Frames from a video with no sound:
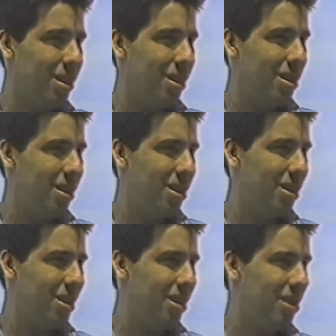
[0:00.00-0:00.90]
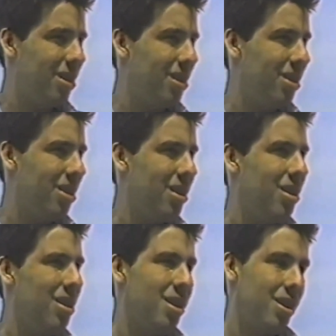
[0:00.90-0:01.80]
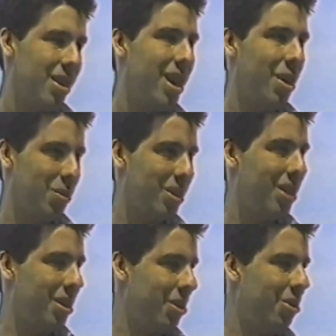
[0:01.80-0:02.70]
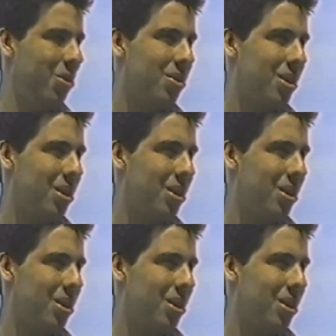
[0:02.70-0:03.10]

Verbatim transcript: What? I never heard about that. Yeah, it was on the news.